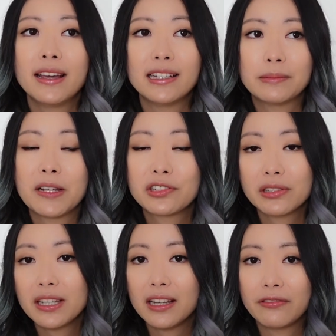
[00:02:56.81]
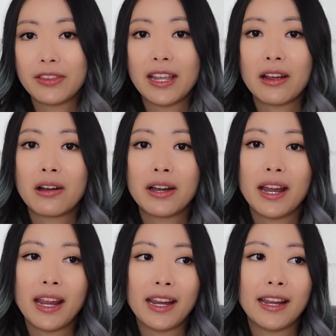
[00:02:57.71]
especially if they are
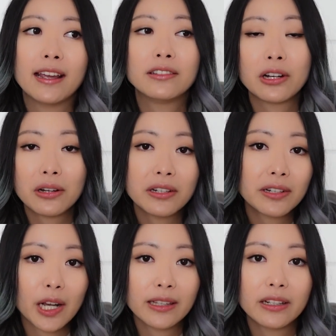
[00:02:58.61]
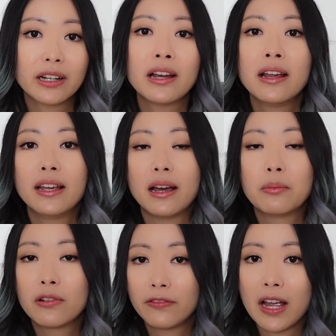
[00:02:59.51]
a darker color, a
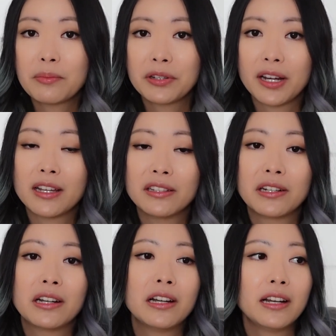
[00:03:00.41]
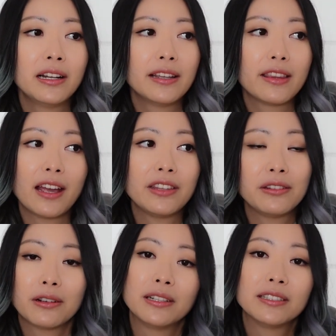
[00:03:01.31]
more vibrant color that you are